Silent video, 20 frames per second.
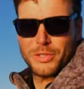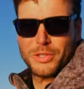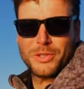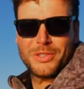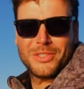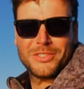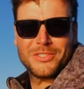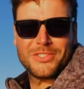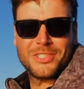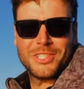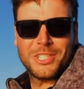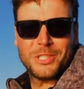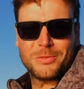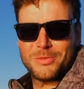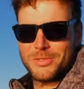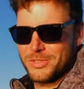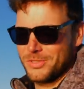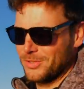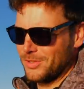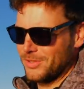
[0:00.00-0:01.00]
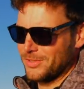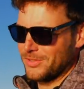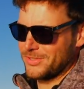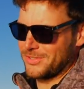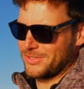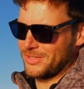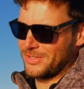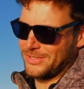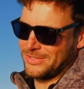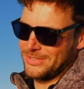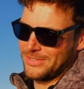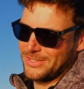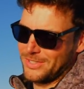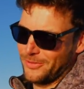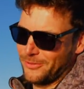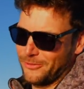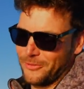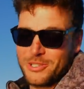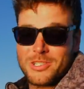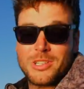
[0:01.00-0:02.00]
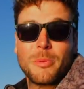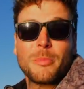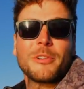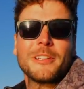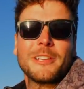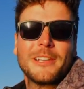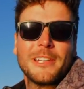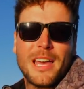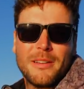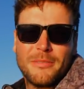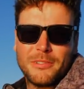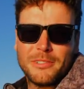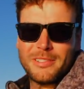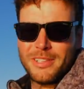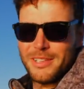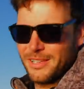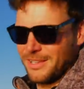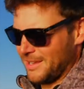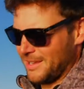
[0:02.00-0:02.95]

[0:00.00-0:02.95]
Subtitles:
you can see the results. Jeez, fish number 11.